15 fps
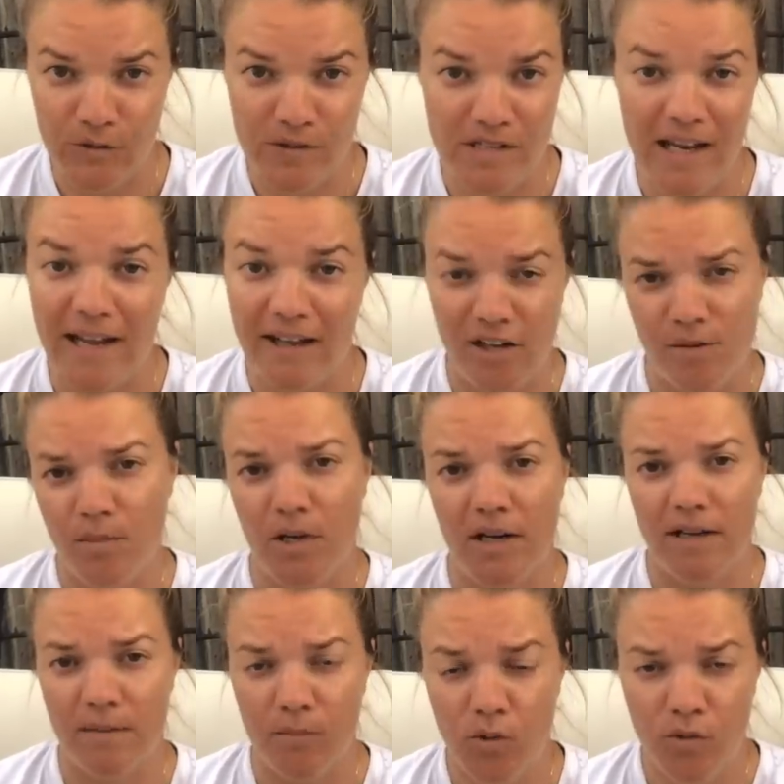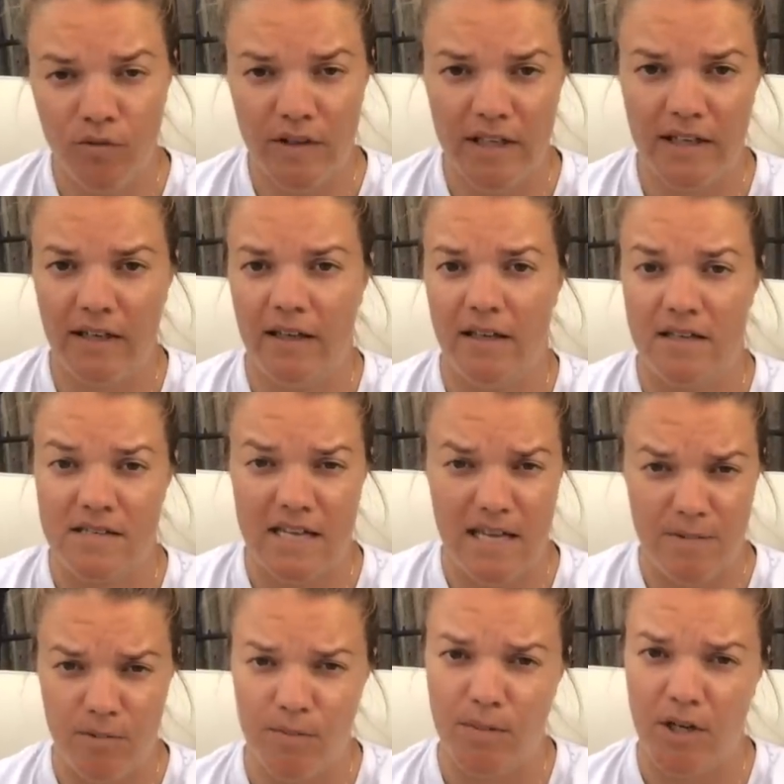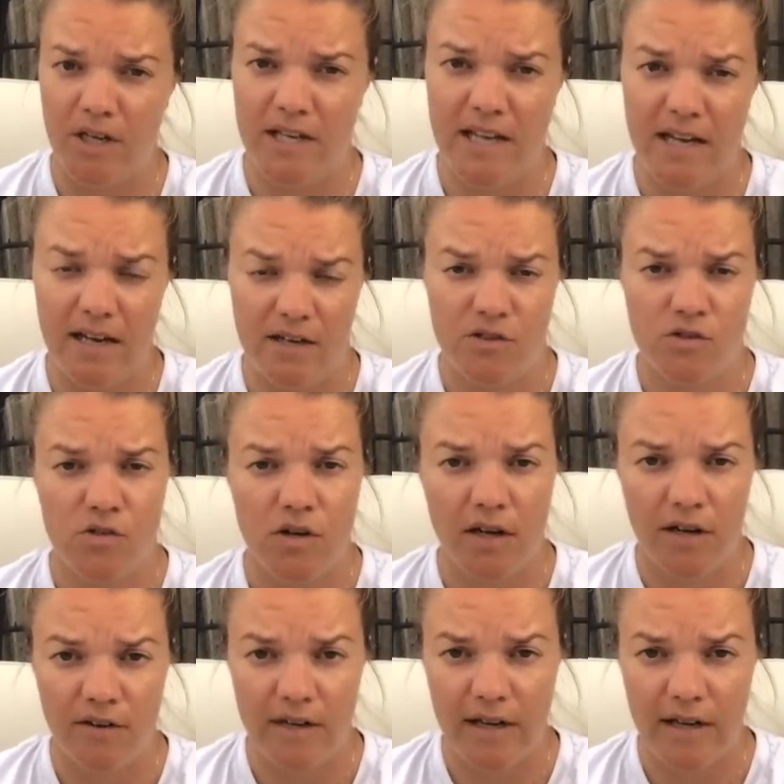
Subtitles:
to get your body moving and to keep your body getting stronger and